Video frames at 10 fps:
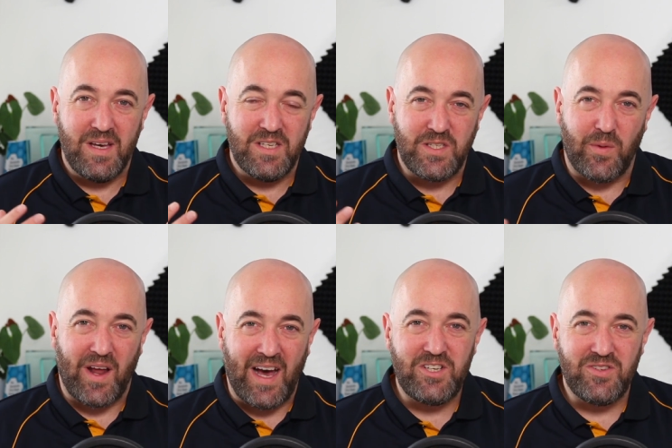So on
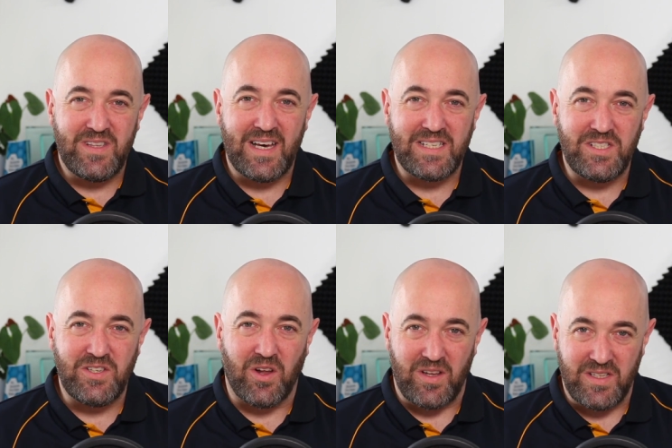
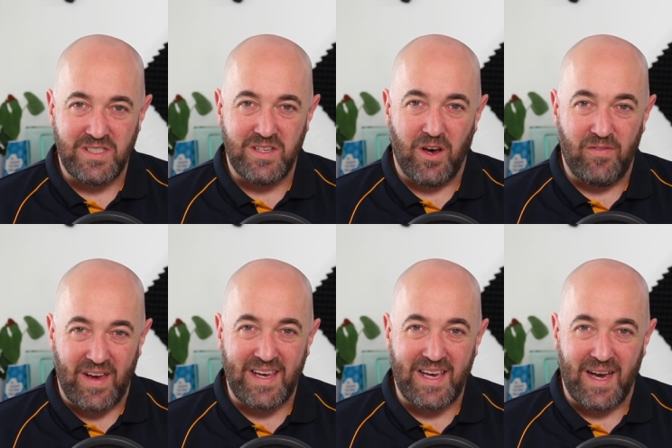$100,000 of
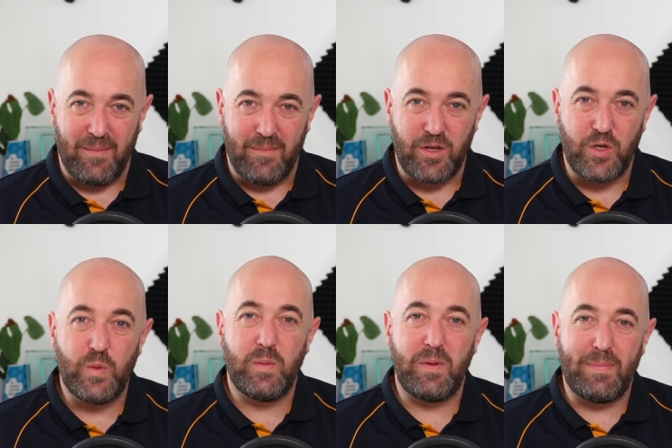income, you
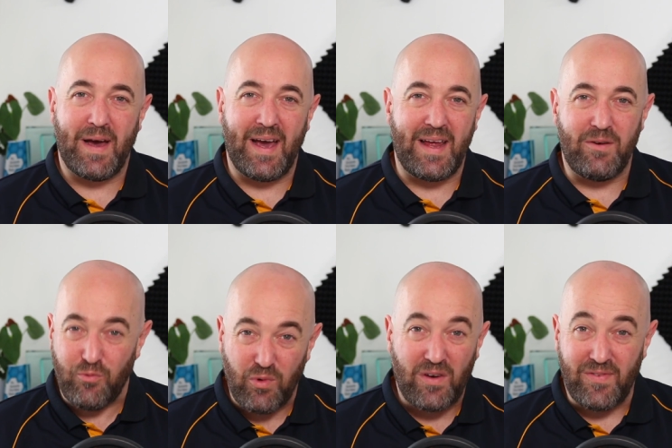would be paying
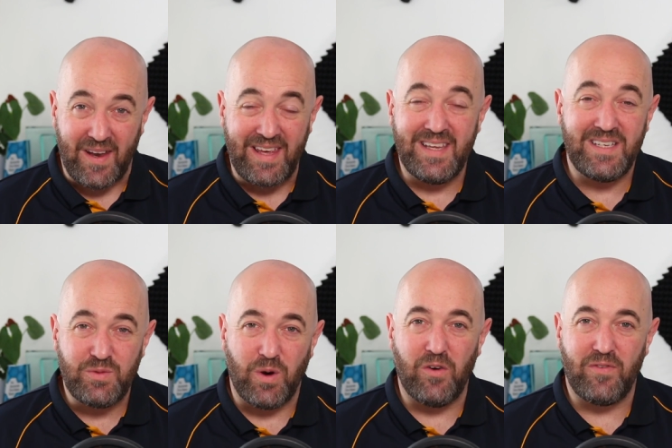roughly
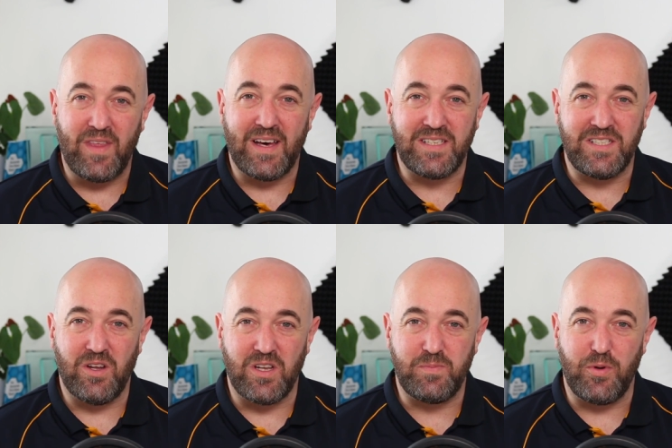
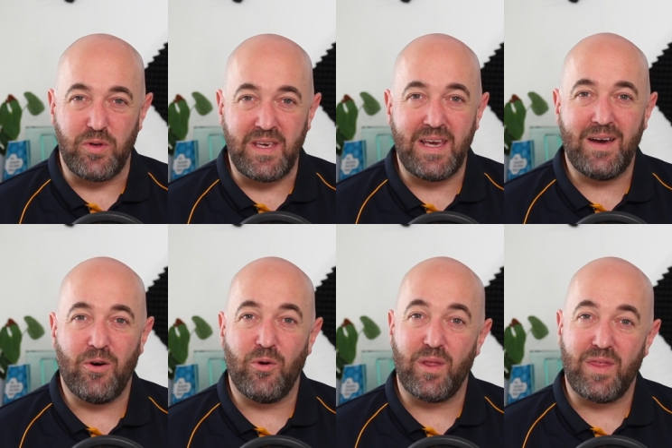$12,000 per year
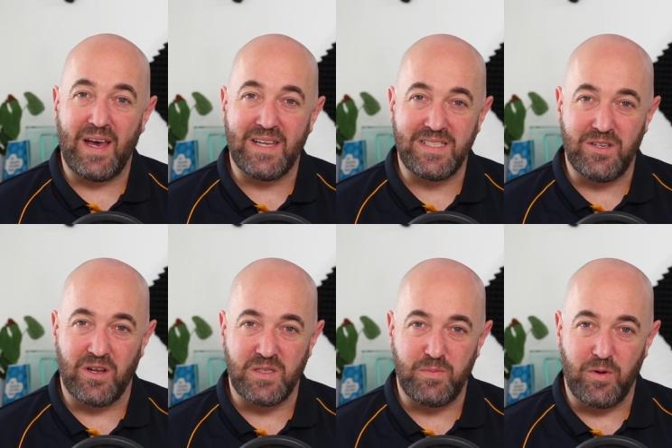or
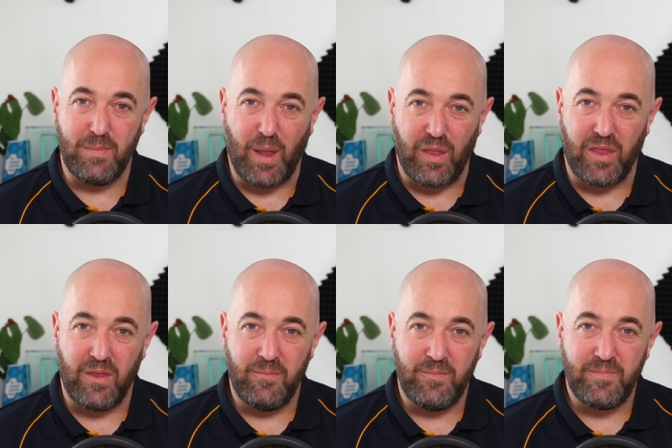$1,000 per month,
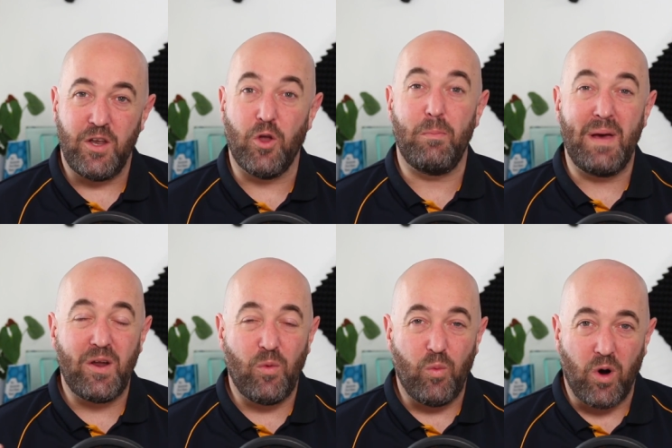no matter
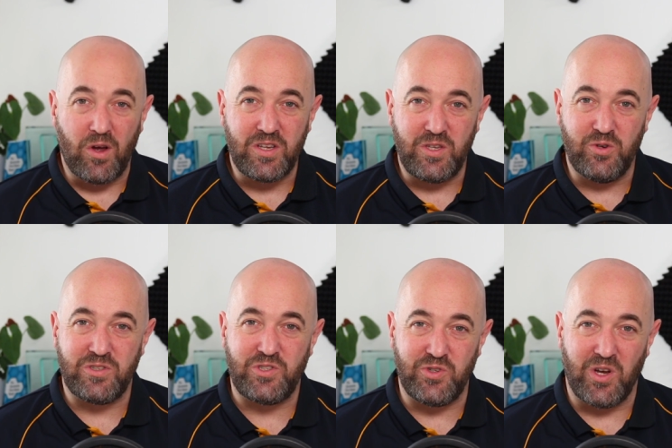what your
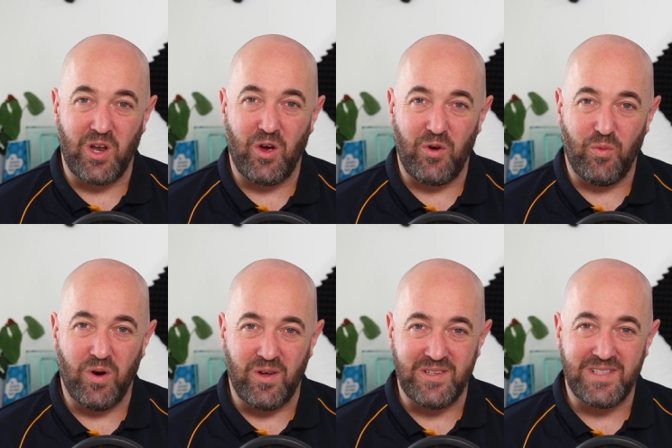student loan
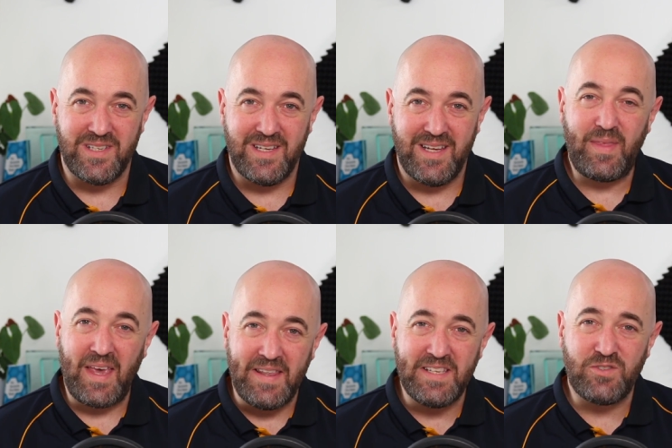was.
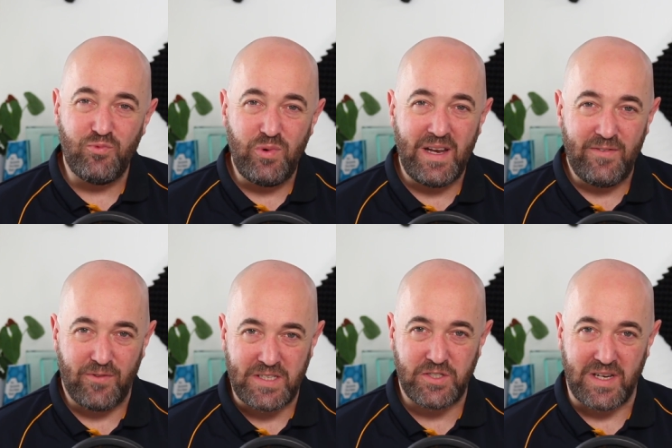And this really
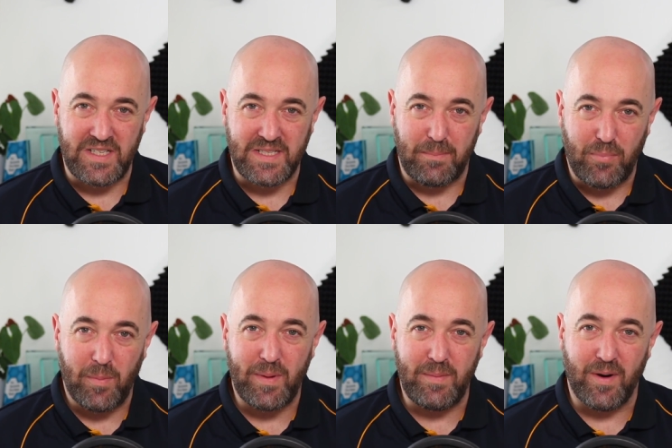frustrates some
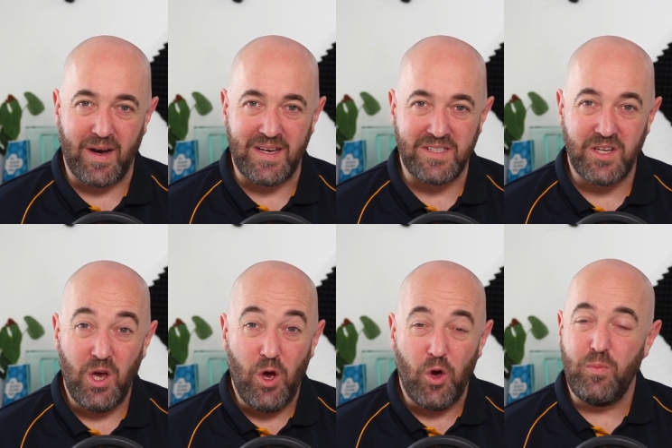property buyers
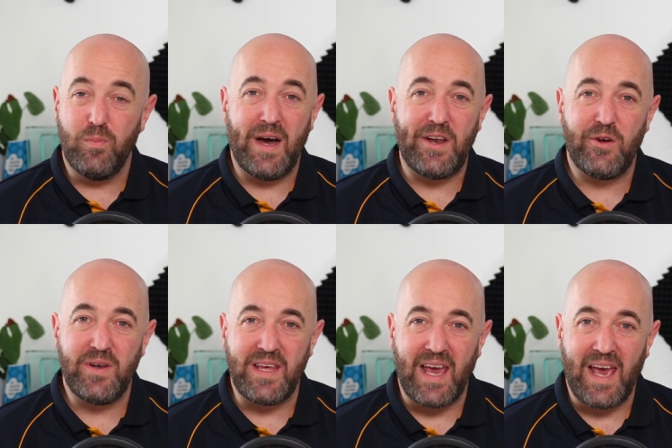who might
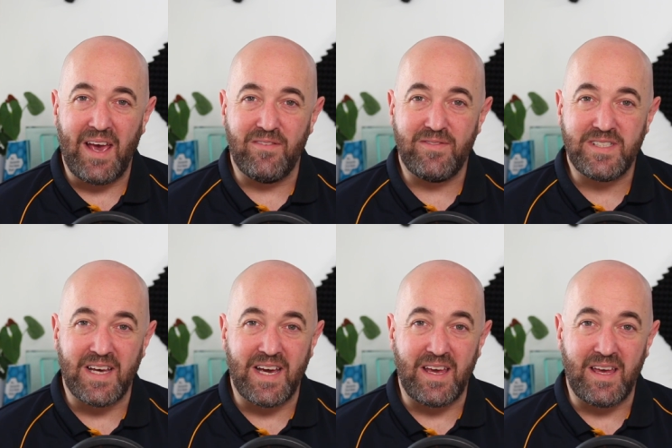only have,
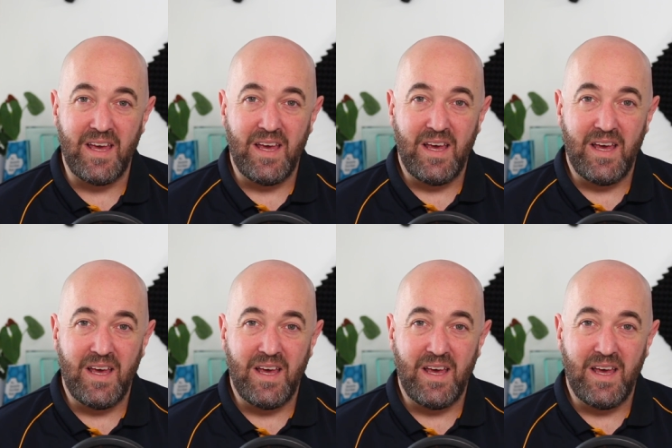say,